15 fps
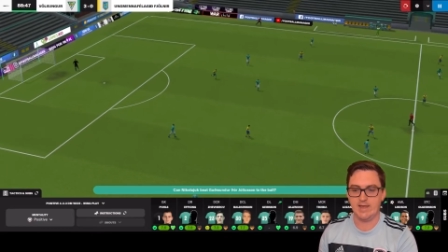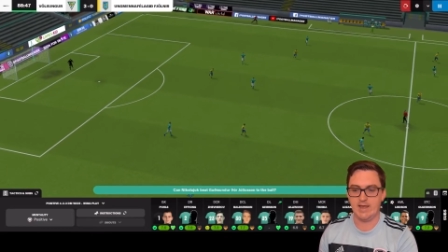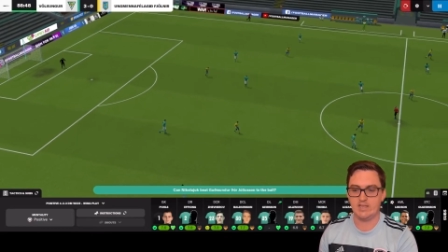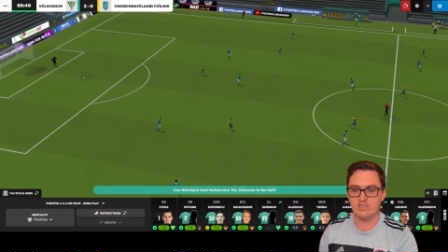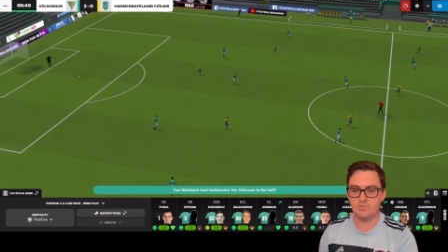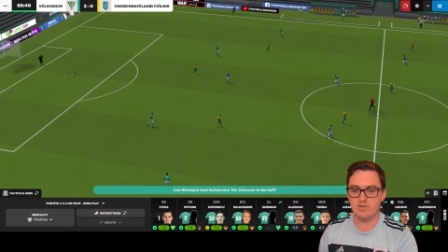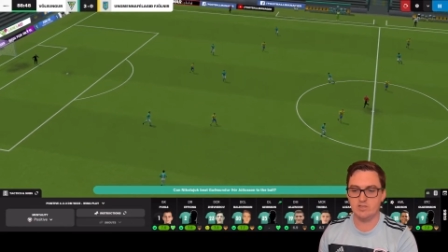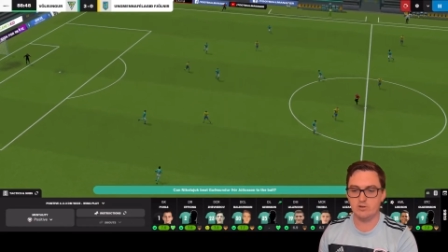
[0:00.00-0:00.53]

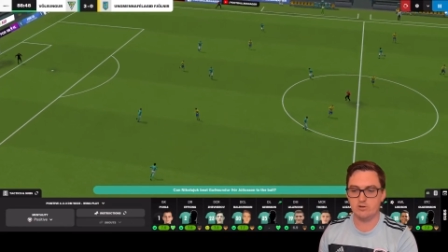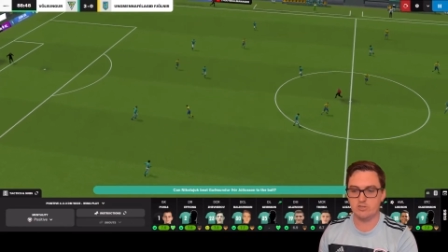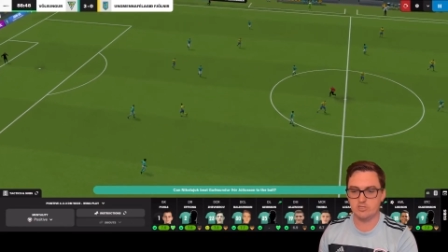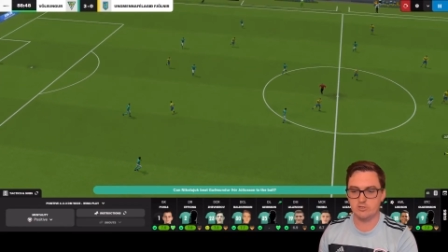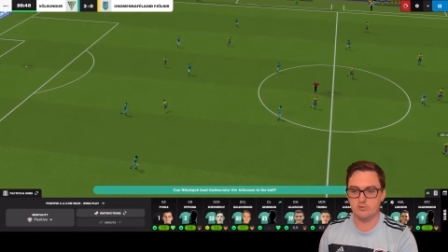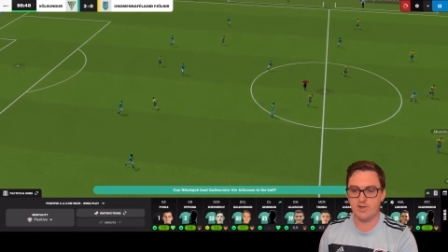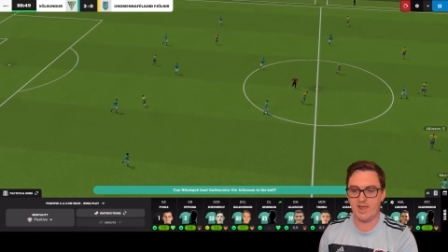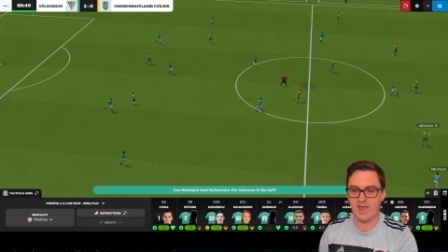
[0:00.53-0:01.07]
as we look
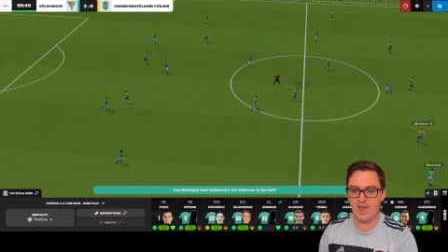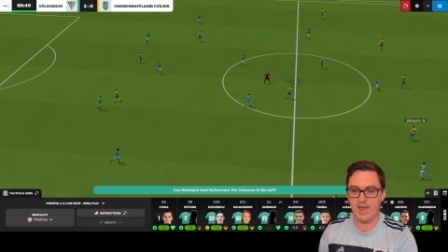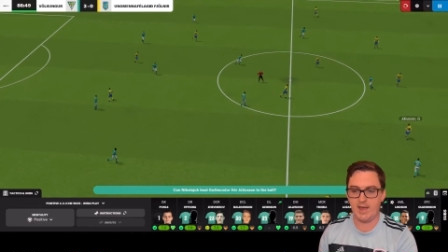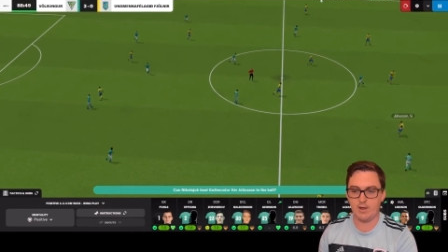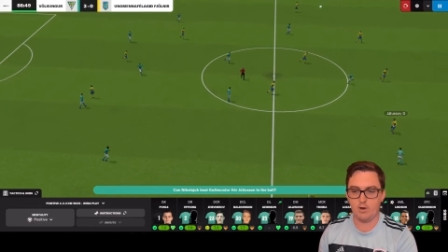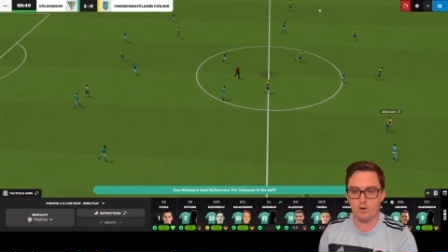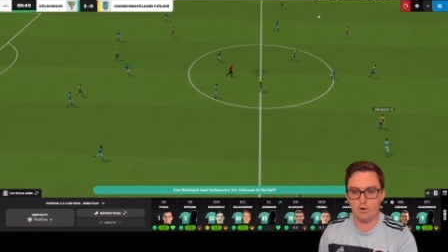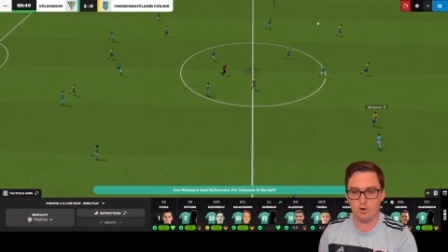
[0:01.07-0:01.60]
to
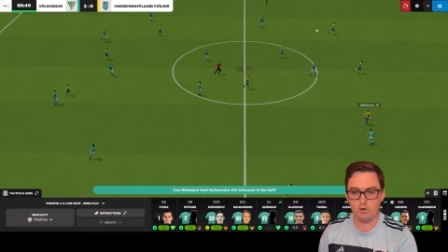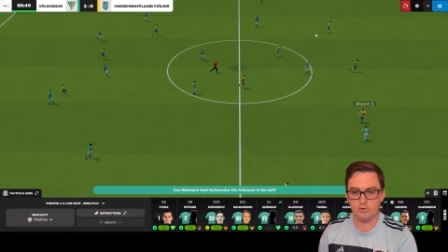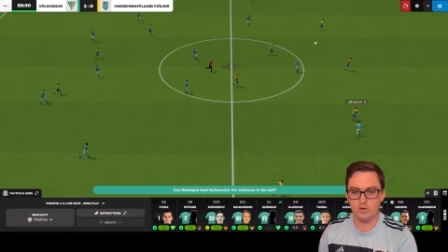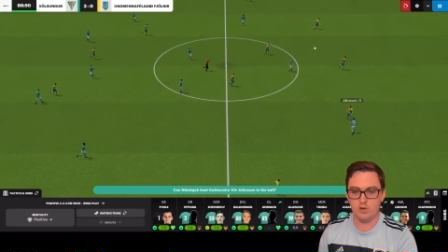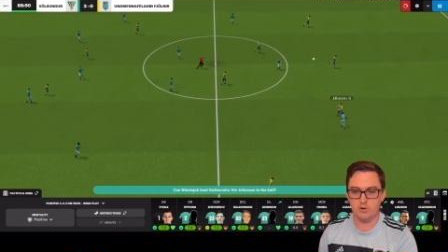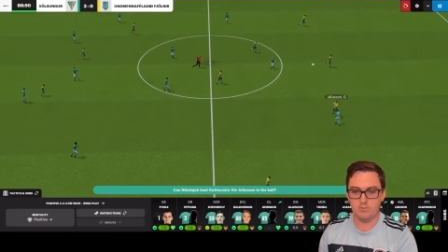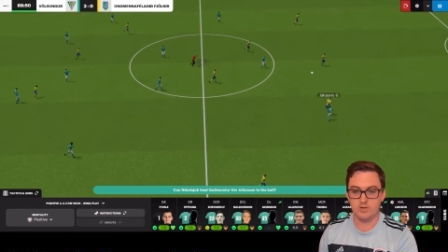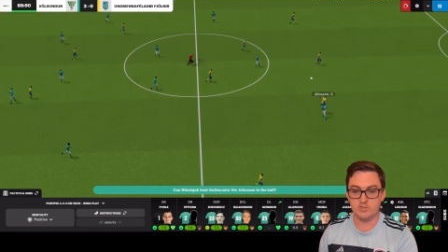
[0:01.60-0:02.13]
hang on,
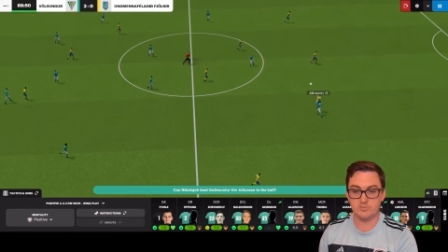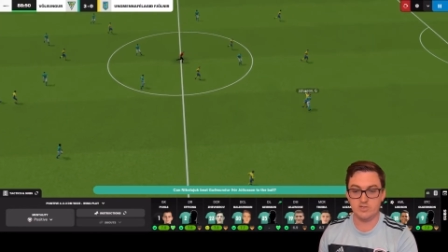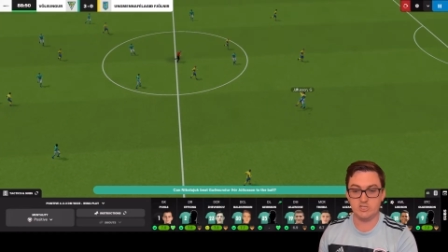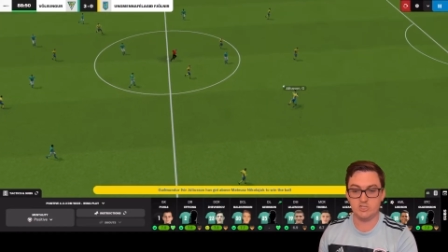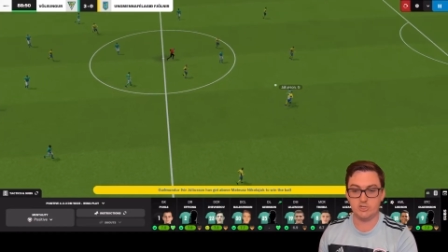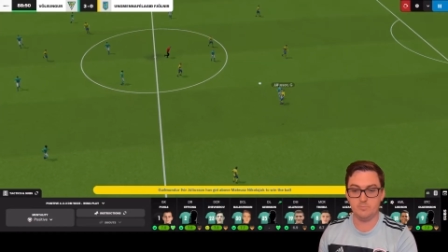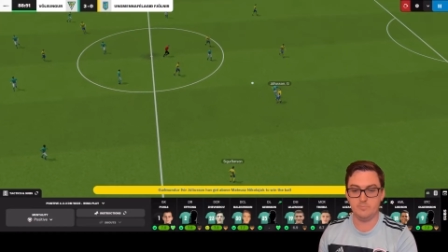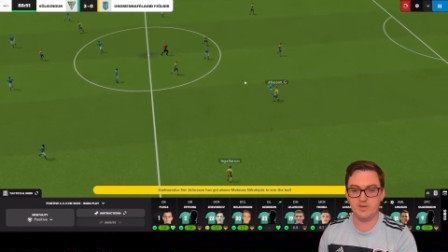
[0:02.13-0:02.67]
which we
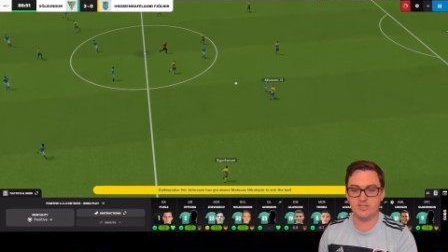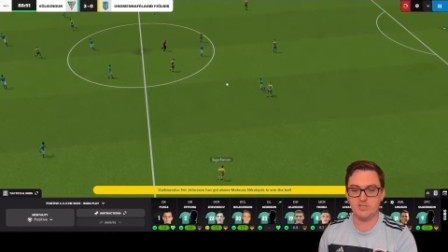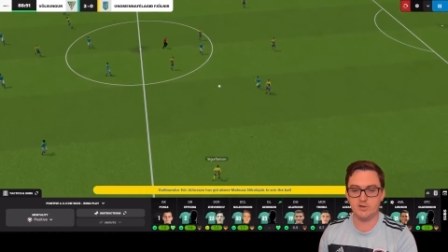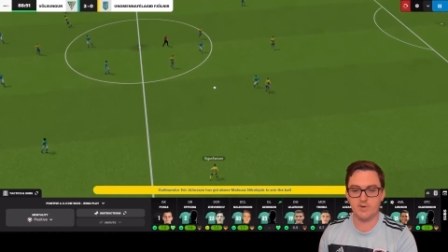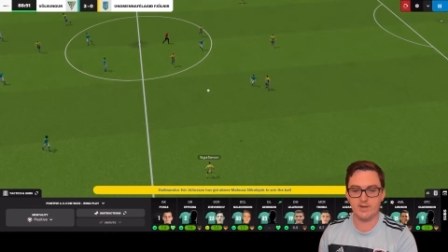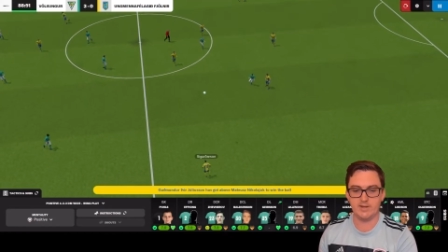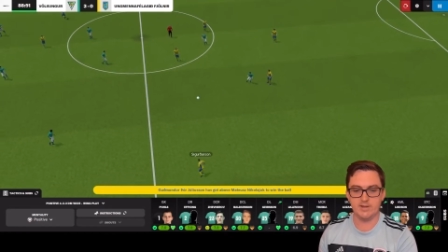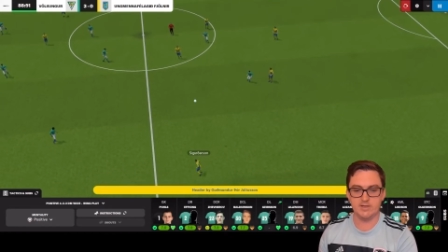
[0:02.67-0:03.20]
should be
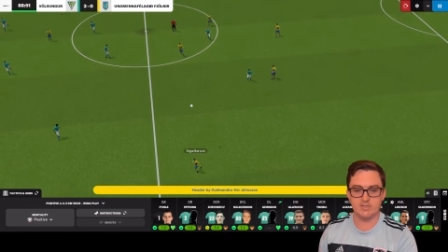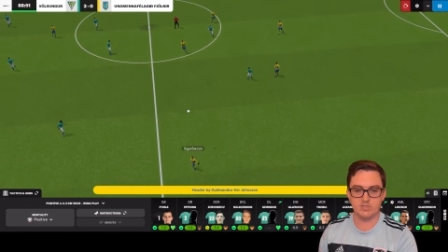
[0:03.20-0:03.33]
doing,